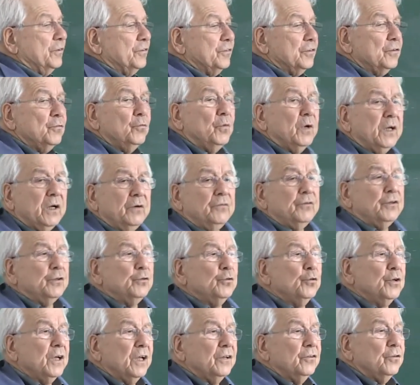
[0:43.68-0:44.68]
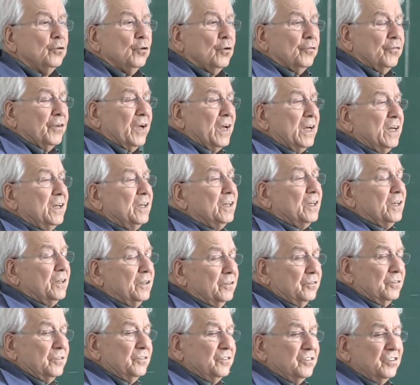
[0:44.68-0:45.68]
physics, whatever you can think of. Any
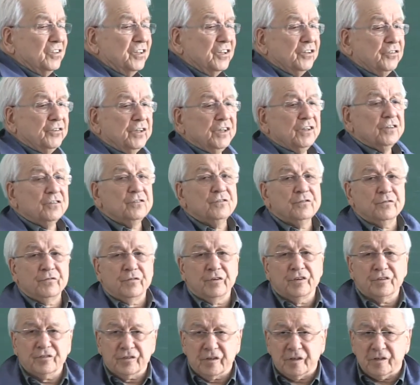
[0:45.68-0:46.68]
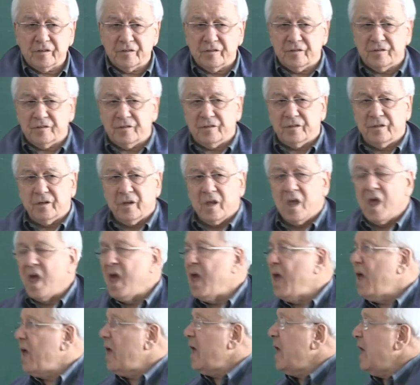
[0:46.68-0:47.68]
serious physics
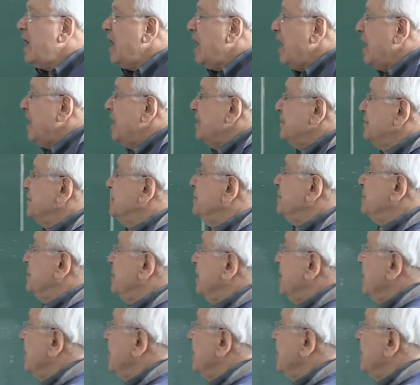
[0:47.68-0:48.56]
has